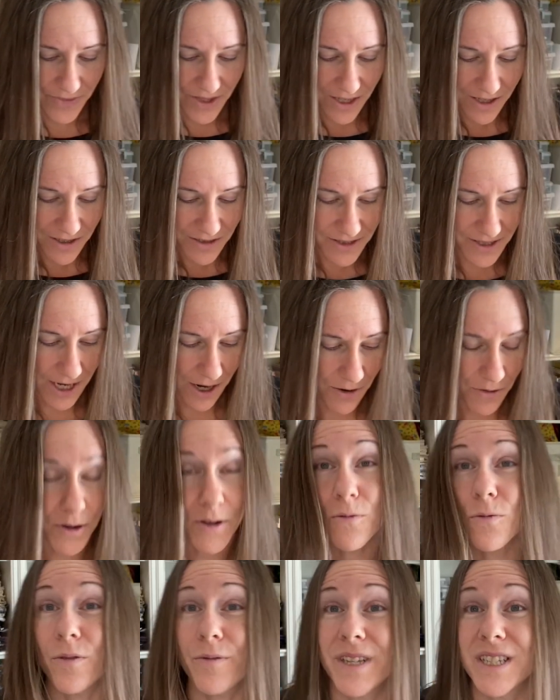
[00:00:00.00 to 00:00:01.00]
So
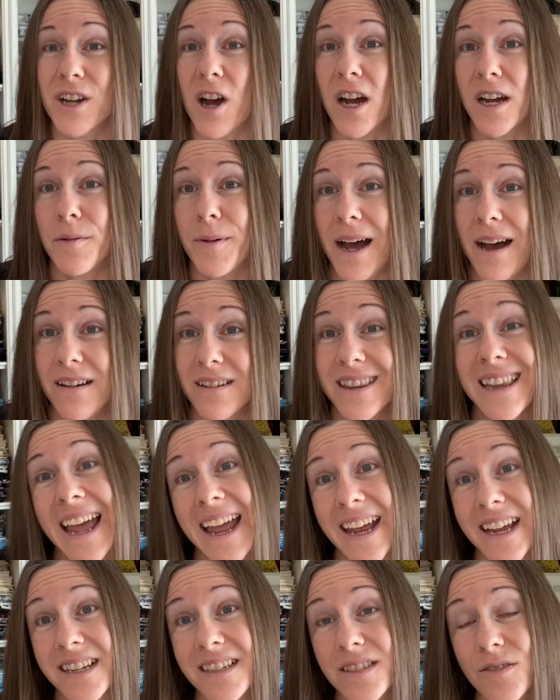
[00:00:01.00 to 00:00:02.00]
when we talk about
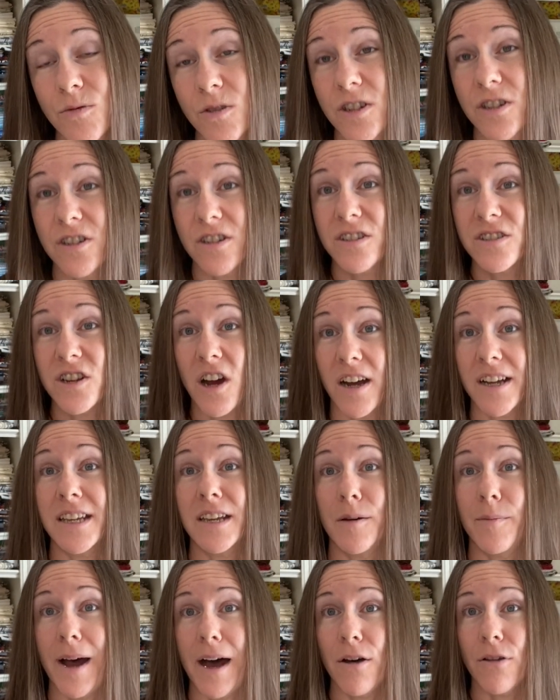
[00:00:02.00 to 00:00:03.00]
lace, we're talking
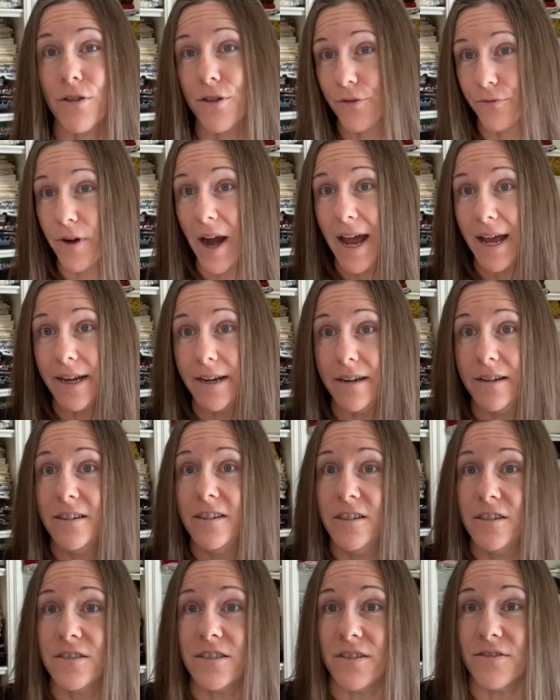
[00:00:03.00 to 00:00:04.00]
about thread.
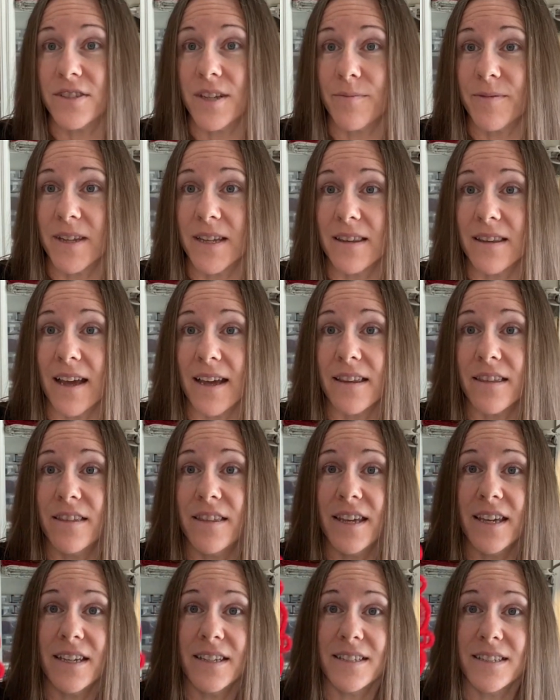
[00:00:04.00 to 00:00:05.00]
So something like
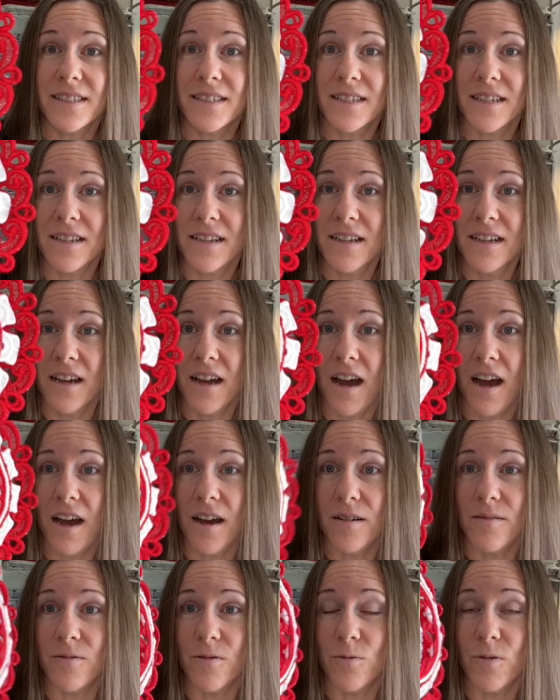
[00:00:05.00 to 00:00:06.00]
this,
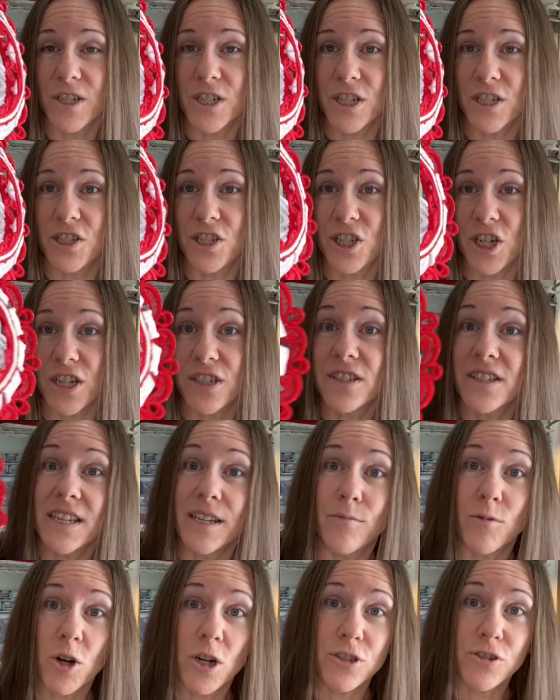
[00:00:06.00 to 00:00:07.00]
which is just the
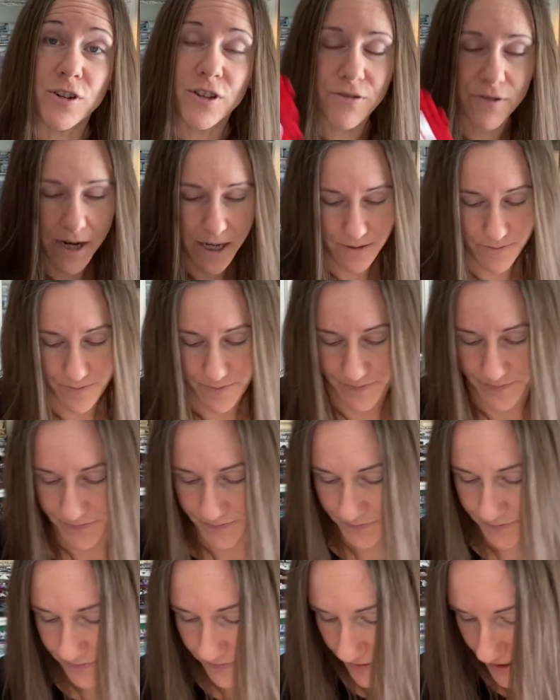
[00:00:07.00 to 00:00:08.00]
embroidery thread,
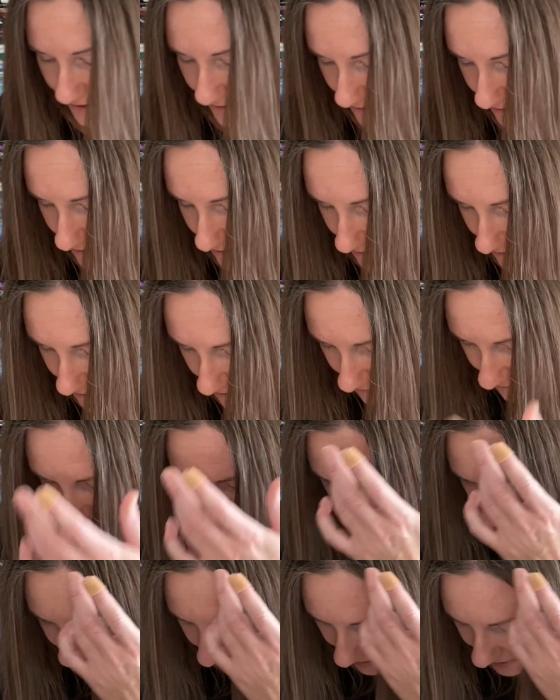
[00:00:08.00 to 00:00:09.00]

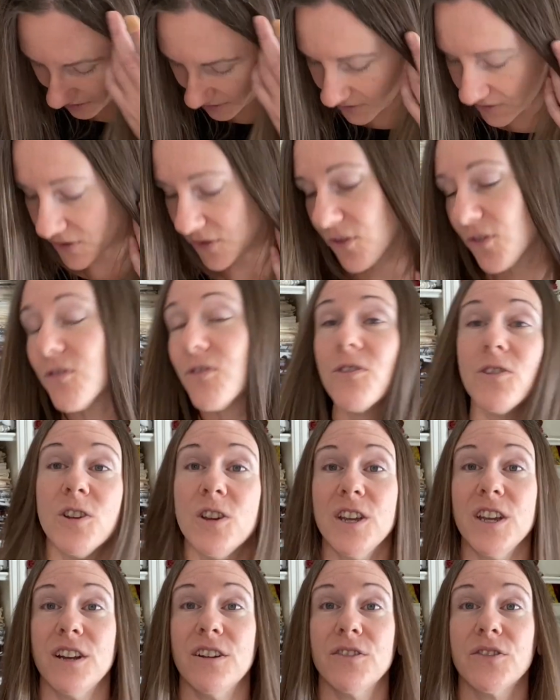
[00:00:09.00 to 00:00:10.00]
versus,
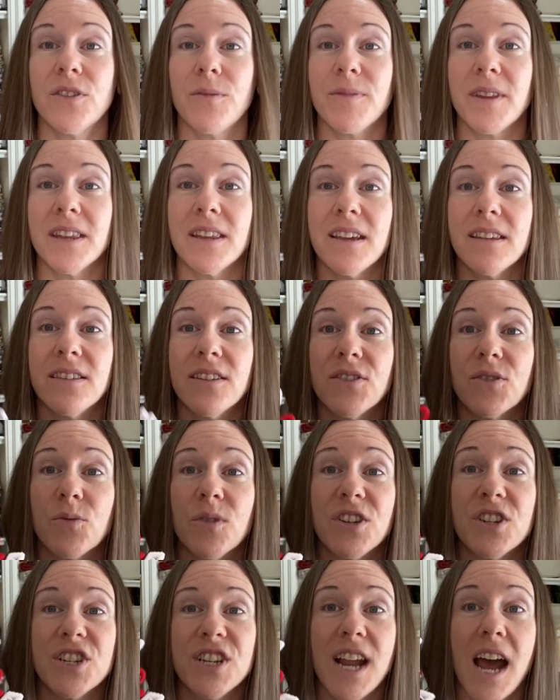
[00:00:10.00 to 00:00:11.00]
something like this,
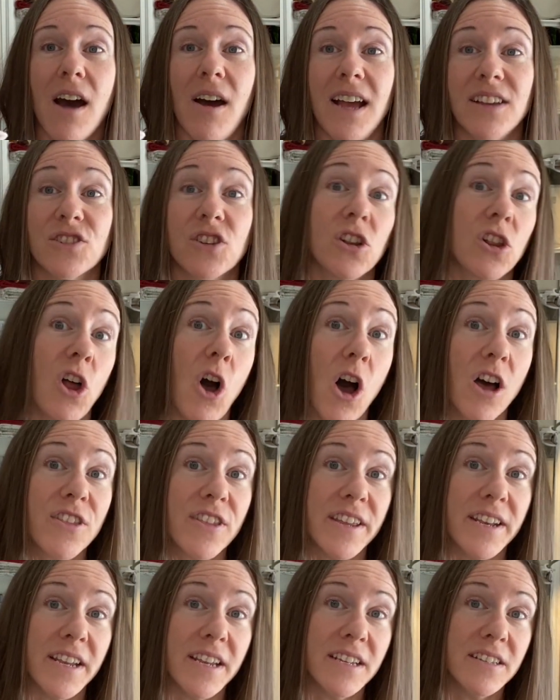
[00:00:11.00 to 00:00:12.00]
which now has cloth
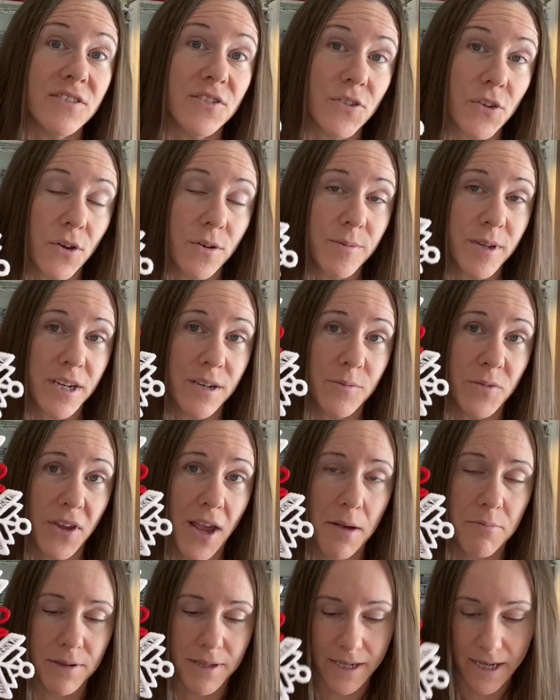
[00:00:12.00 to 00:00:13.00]
in it, and so it becomes
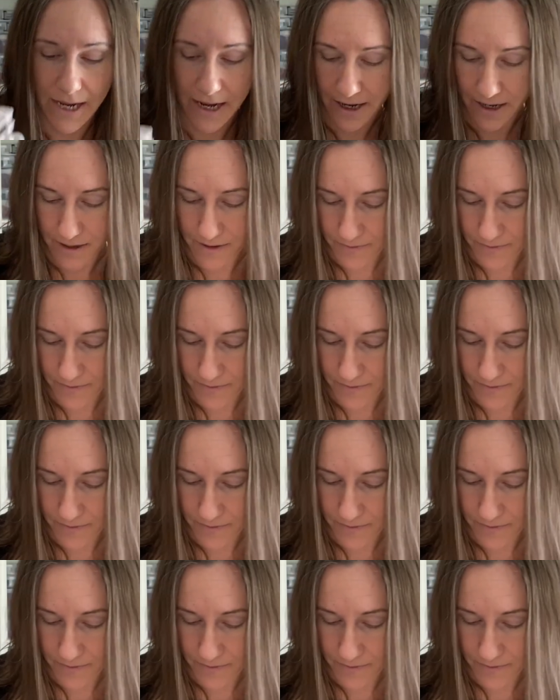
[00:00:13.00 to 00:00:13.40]
applique.